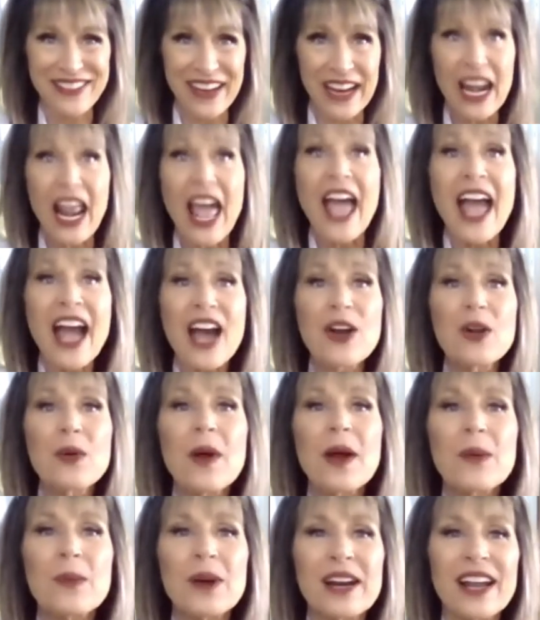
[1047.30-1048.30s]
right? How do
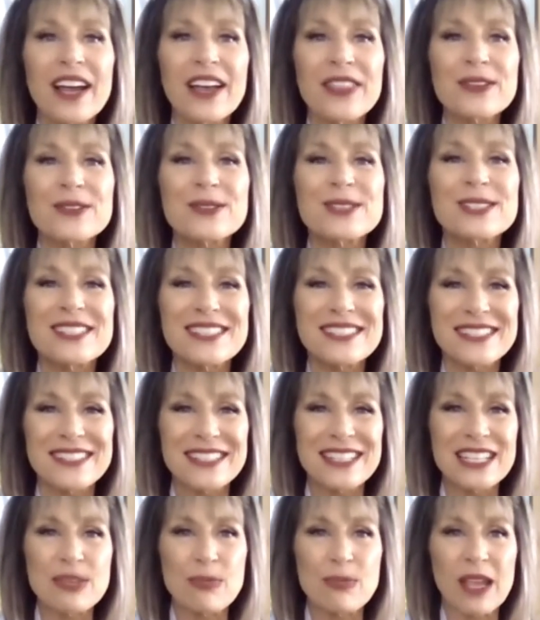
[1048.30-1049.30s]
I want others to
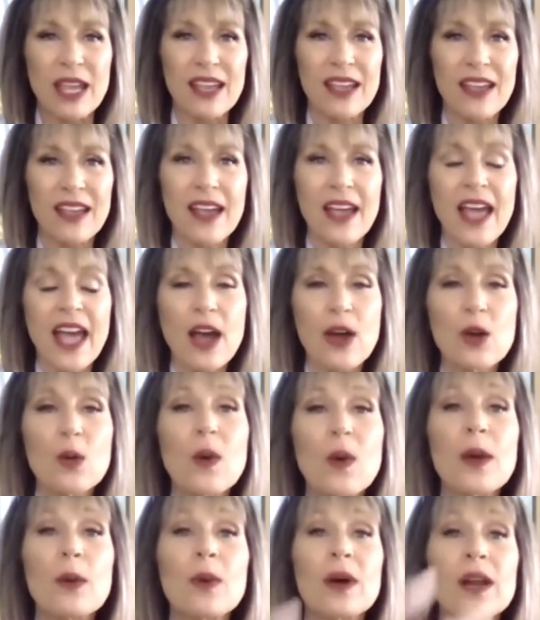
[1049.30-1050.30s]
see me? How do
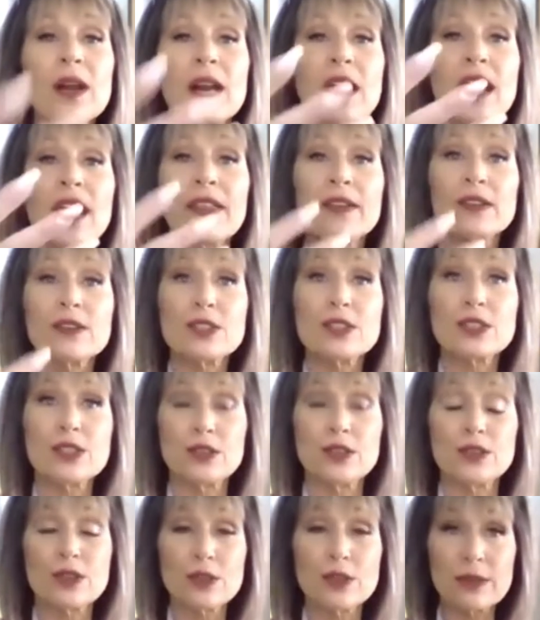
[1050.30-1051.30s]
I want others
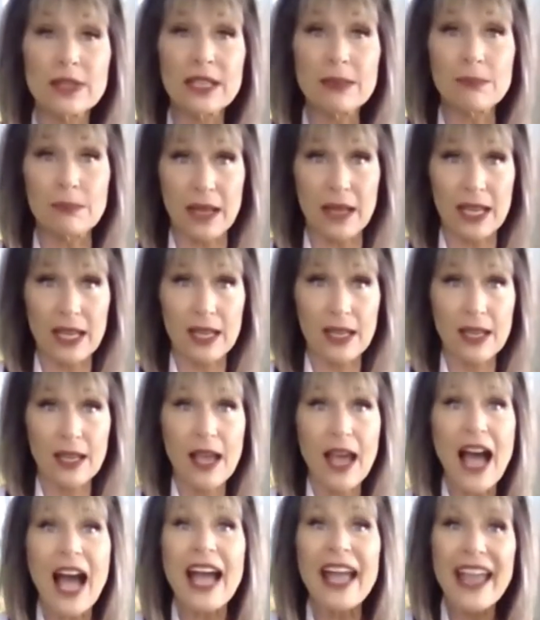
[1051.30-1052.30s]
to treat me?
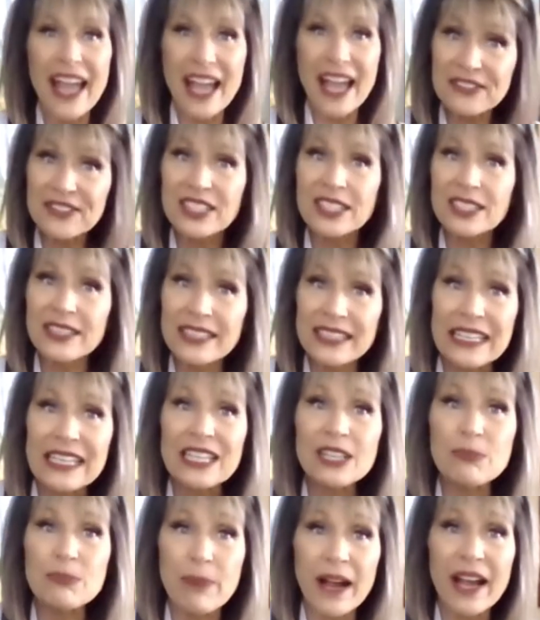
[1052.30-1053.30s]
I have to
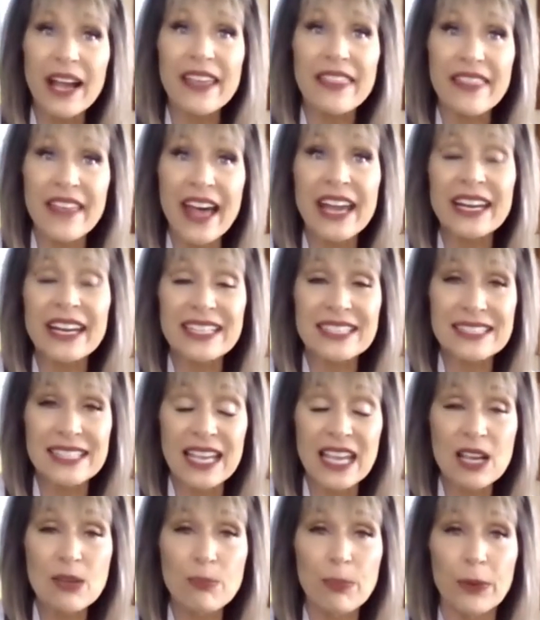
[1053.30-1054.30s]
lead by that
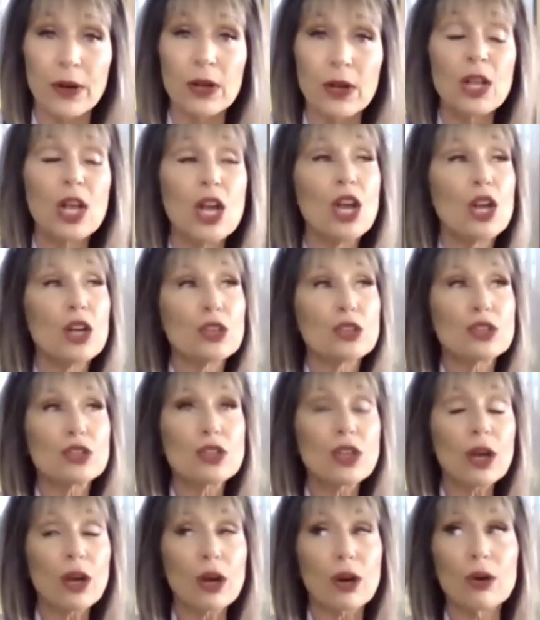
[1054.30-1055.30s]
example.
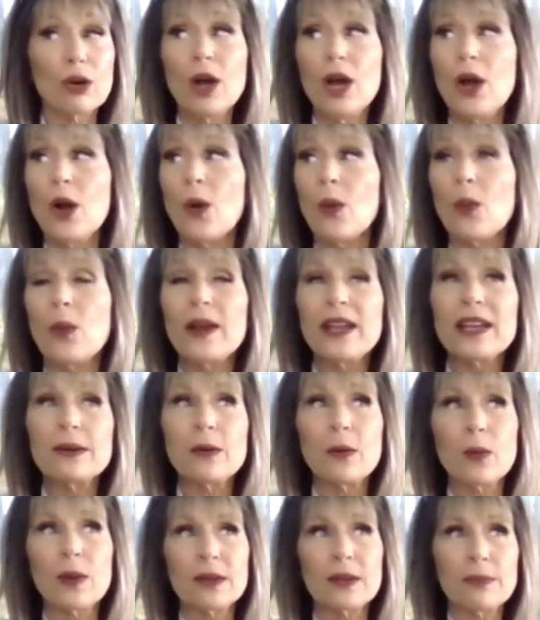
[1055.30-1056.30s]
So when,
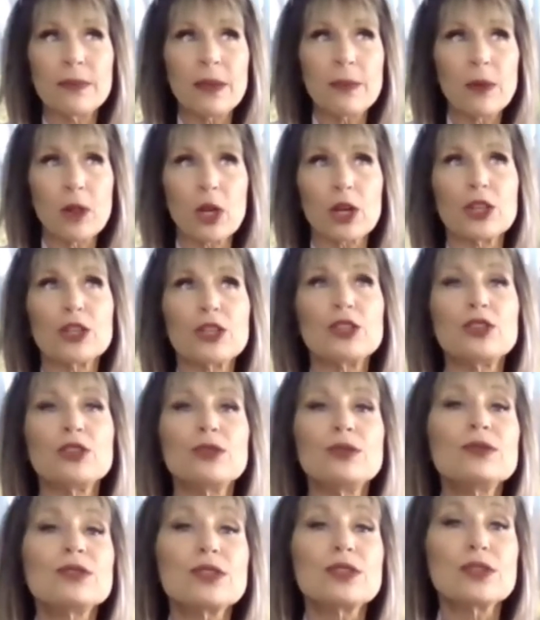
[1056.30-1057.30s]
when people are
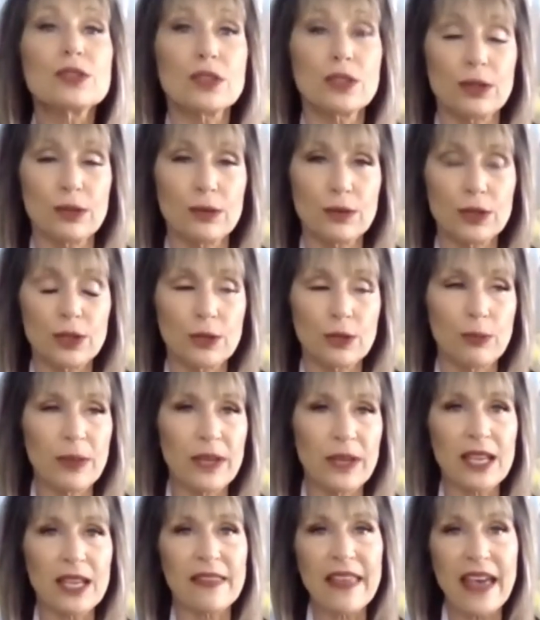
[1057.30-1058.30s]
used to you
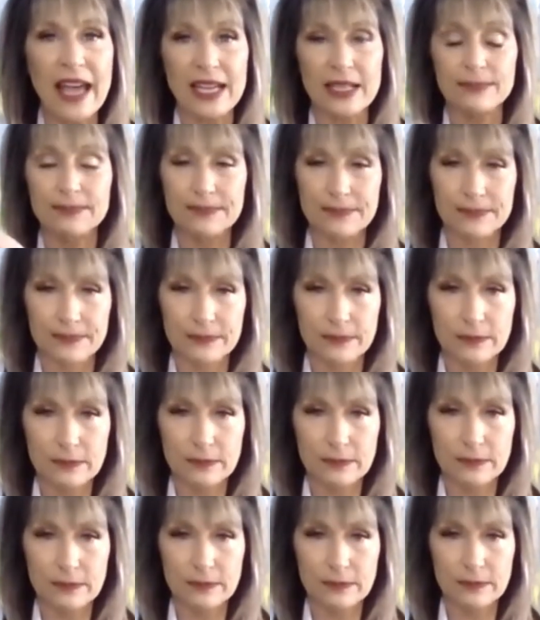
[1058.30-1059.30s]
being that
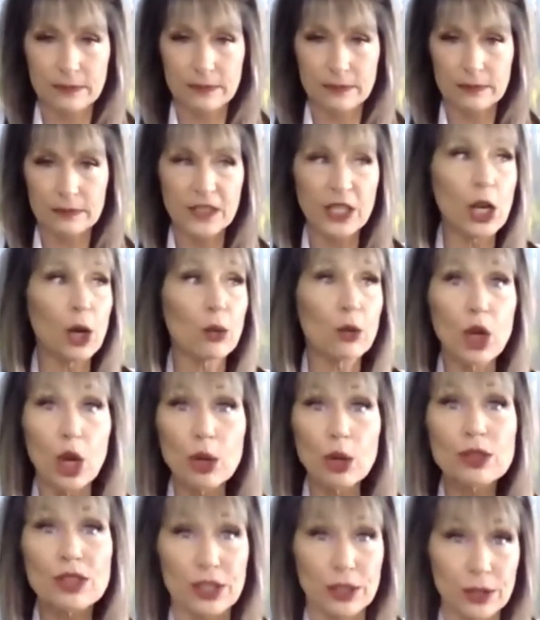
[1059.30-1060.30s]

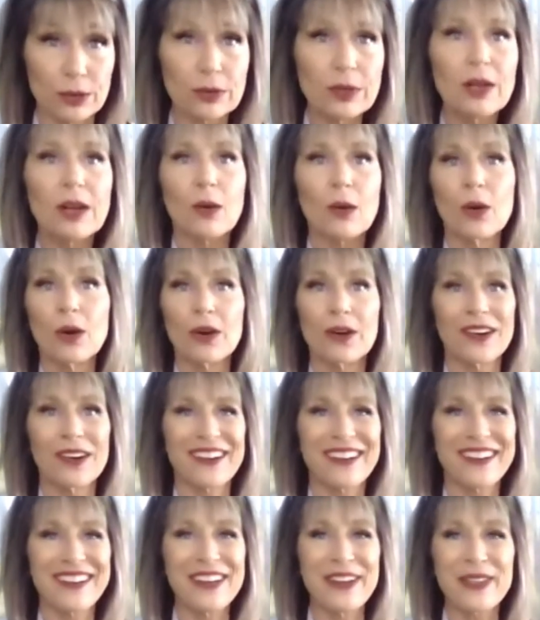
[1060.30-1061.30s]
go-to, or,
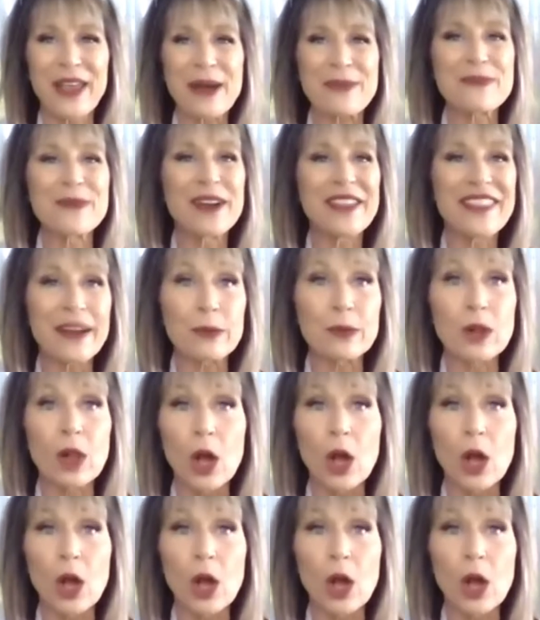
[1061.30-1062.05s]
you know, that one that will